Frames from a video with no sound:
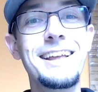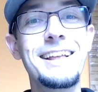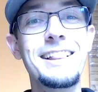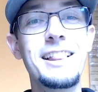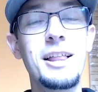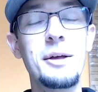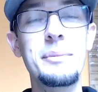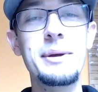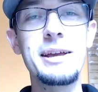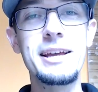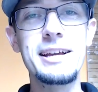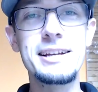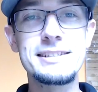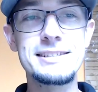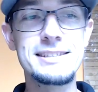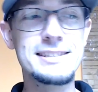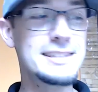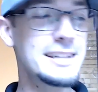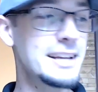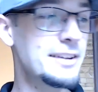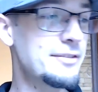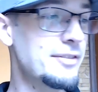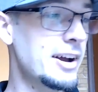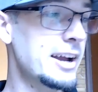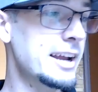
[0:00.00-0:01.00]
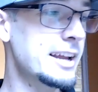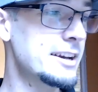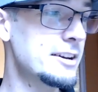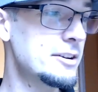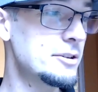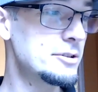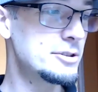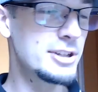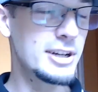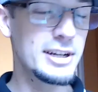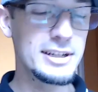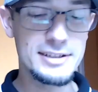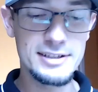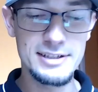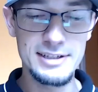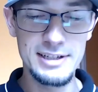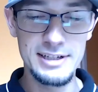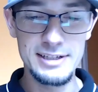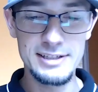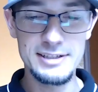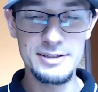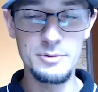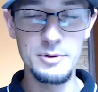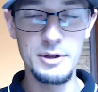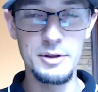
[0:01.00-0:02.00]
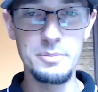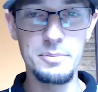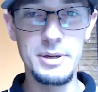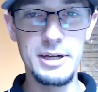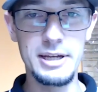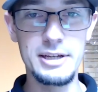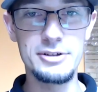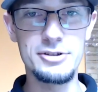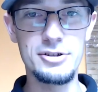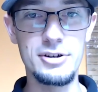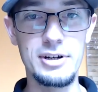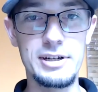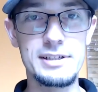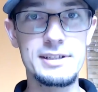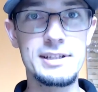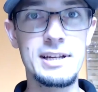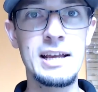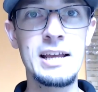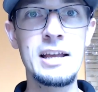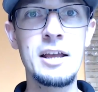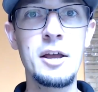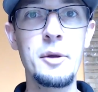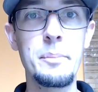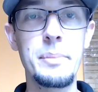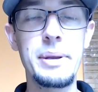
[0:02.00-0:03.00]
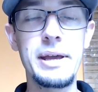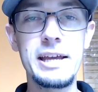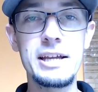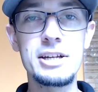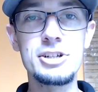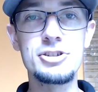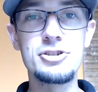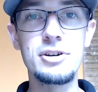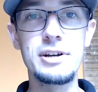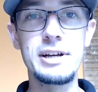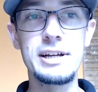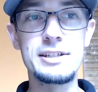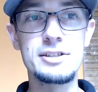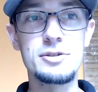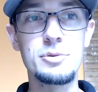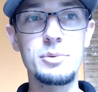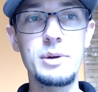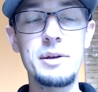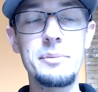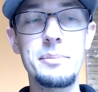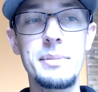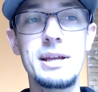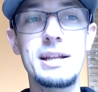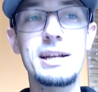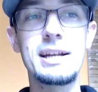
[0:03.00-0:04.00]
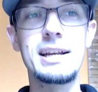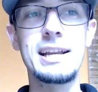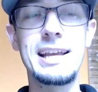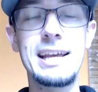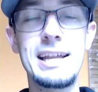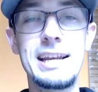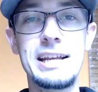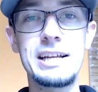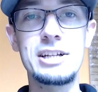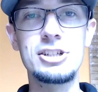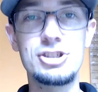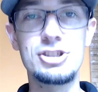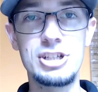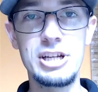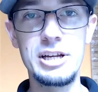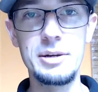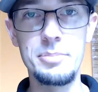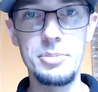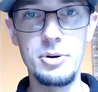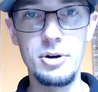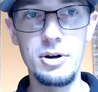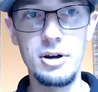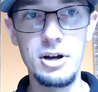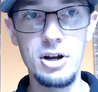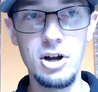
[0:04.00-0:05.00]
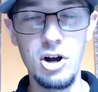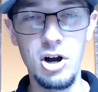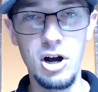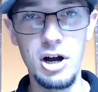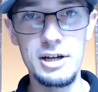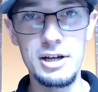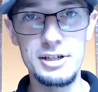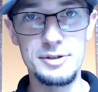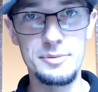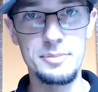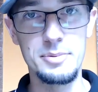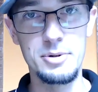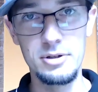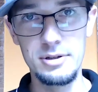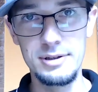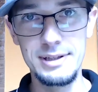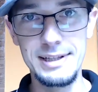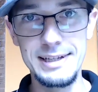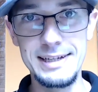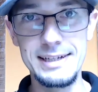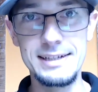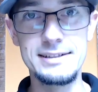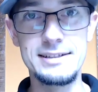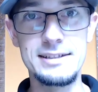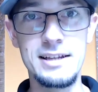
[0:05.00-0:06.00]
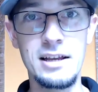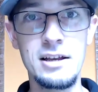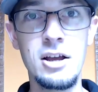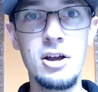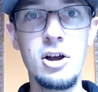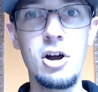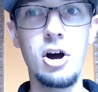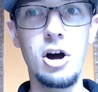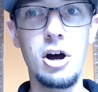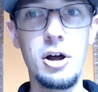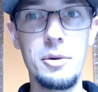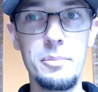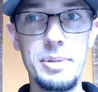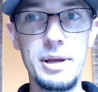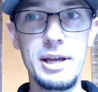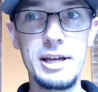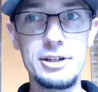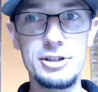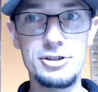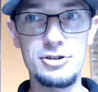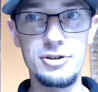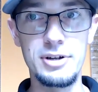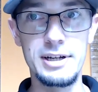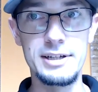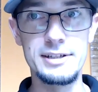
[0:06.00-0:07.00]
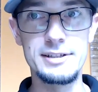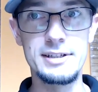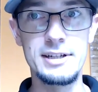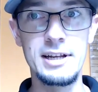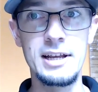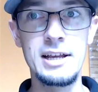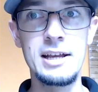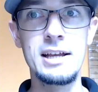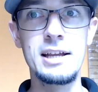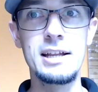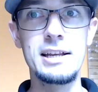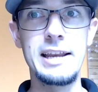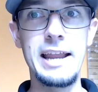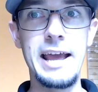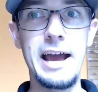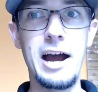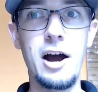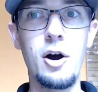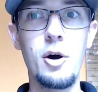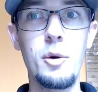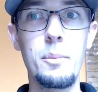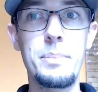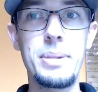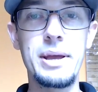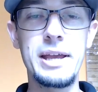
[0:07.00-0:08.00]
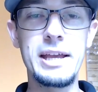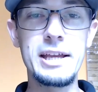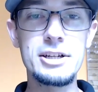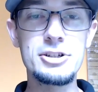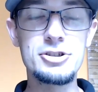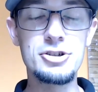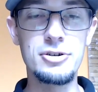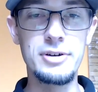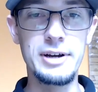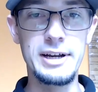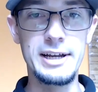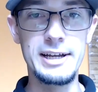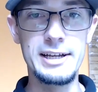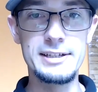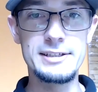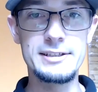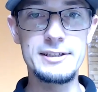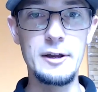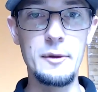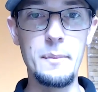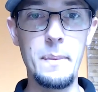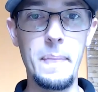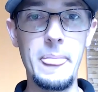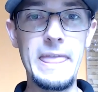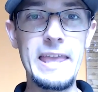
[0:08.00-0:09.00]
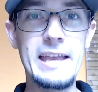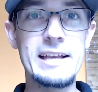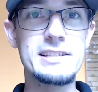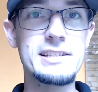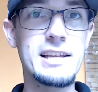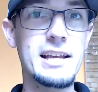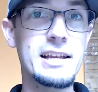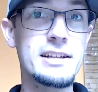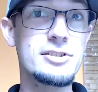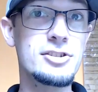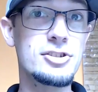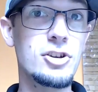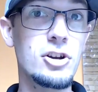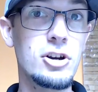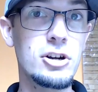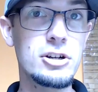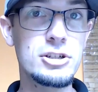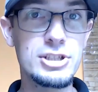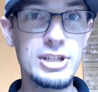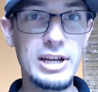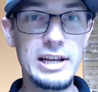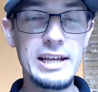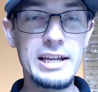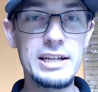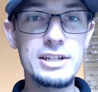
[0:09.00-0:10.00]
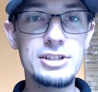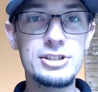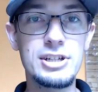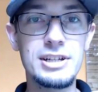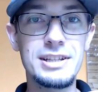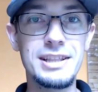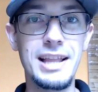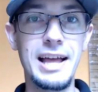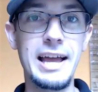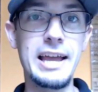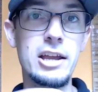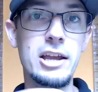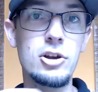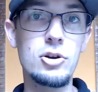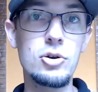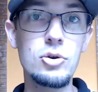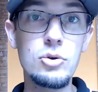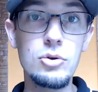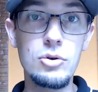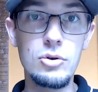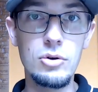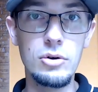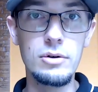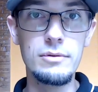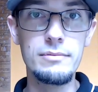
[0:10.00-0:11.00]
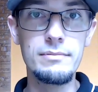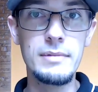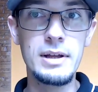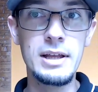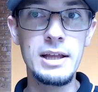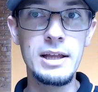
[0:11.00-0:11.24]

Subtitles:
Let me see if I can do justice with Pinterest. Pinterest, we have been getting cheaper cost per leads on Pinterest. Now, Pinterest is a search engine like Google,